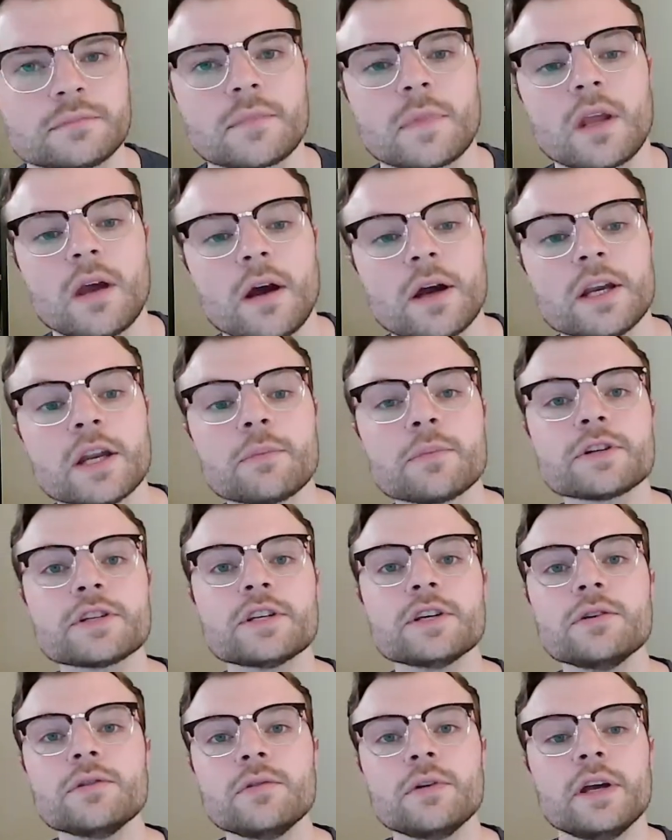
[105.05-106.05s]
All right, number
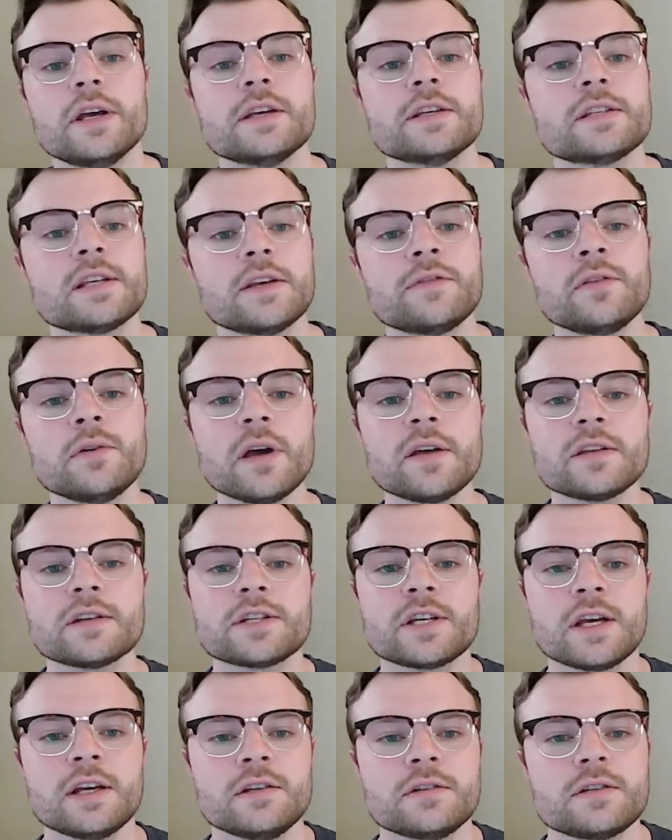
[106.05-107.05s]
two is if you had the
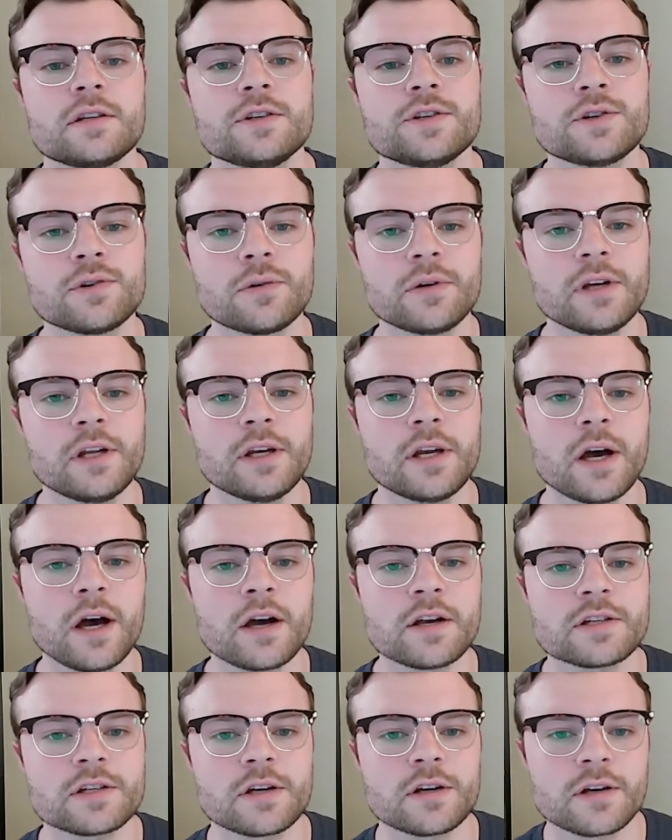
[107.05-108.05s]
chance to join an
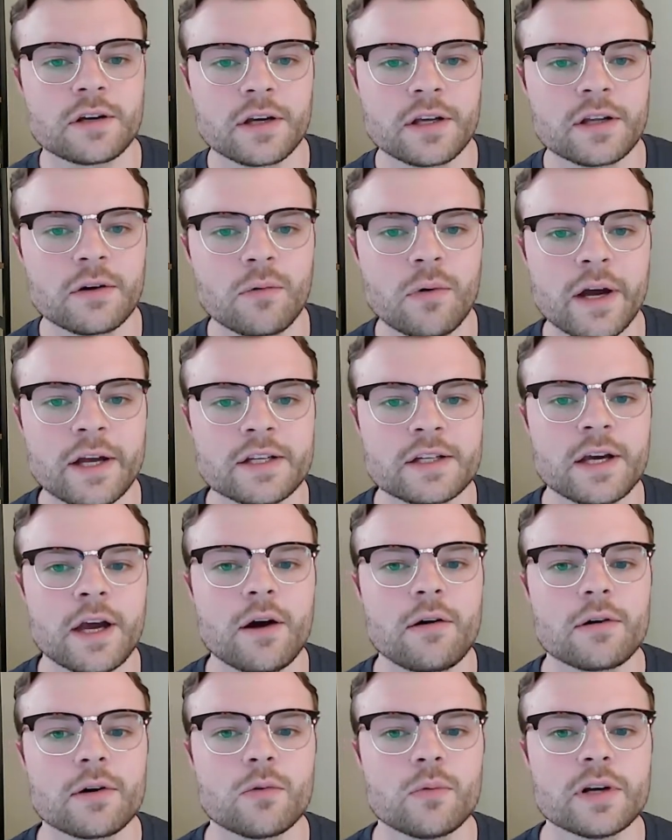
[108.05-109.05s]
Ajah in the White
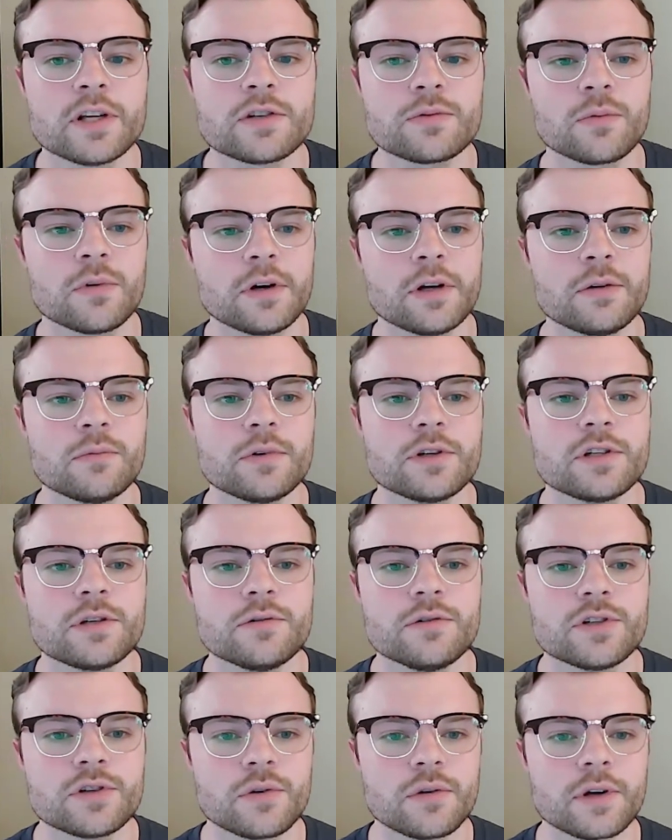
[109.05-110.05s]
Tower, which one would you
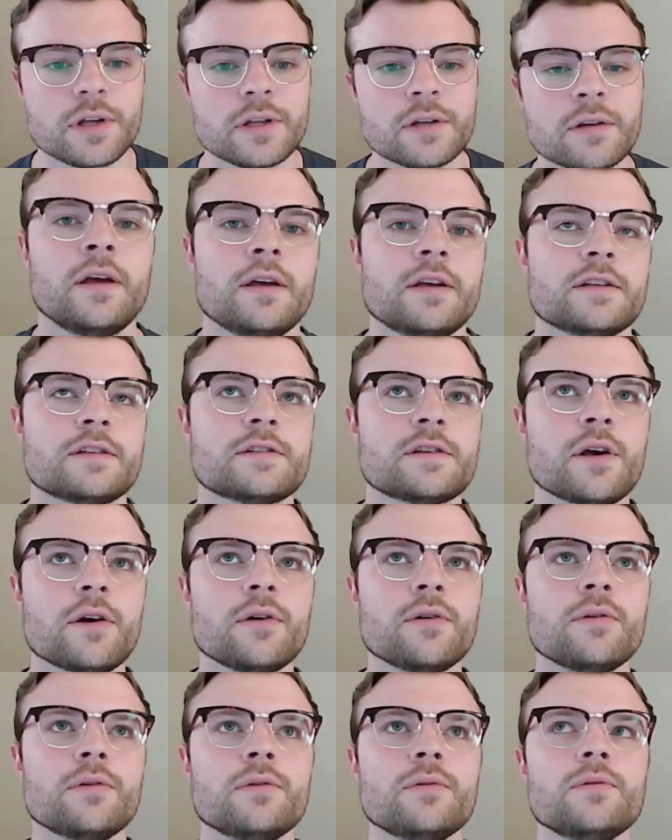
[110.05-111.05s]
join?
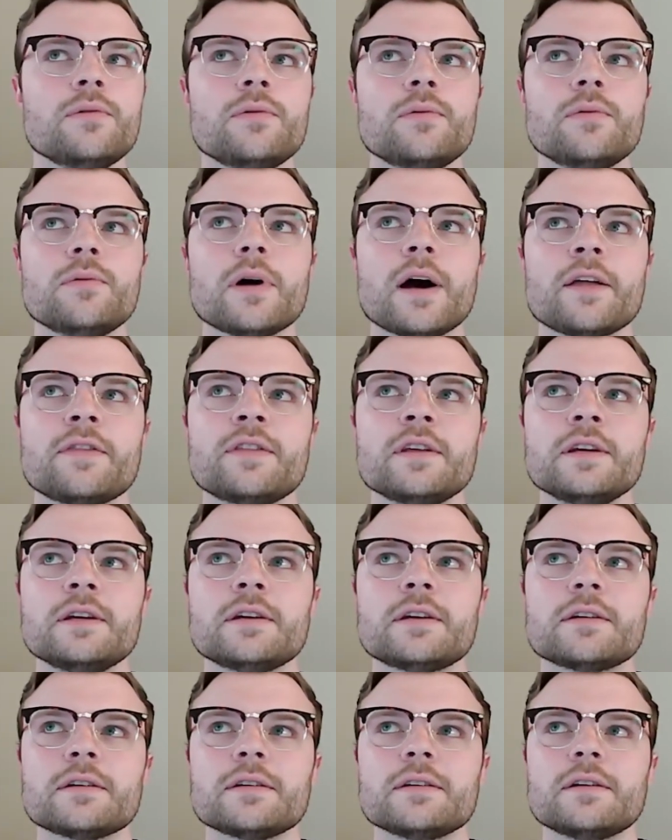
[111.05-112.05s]
So I think
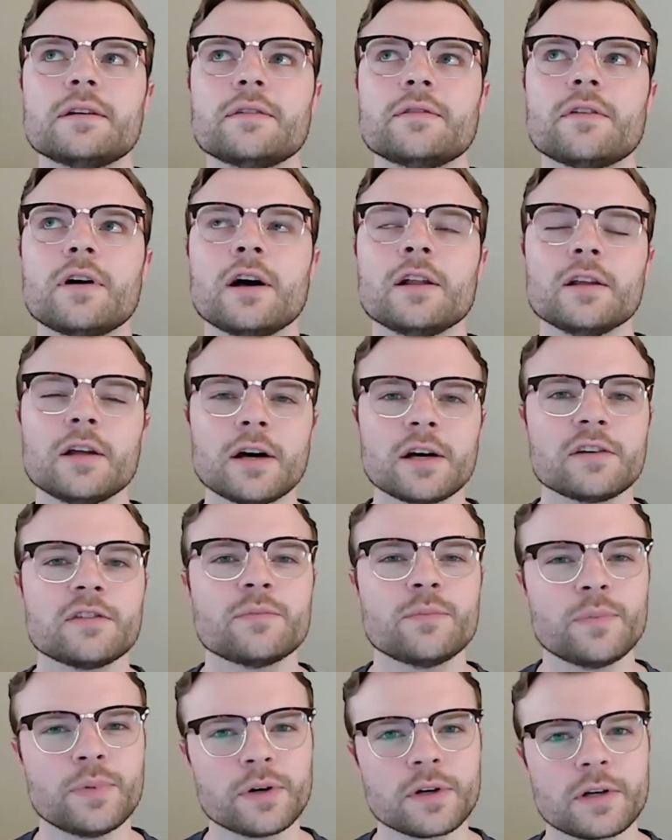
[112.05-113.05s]
a lot of
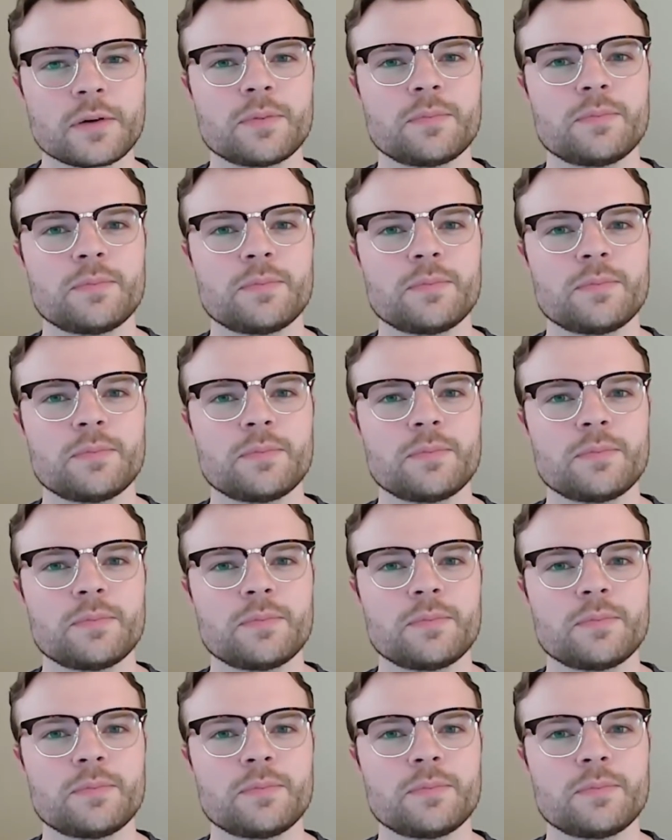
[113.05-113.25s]
book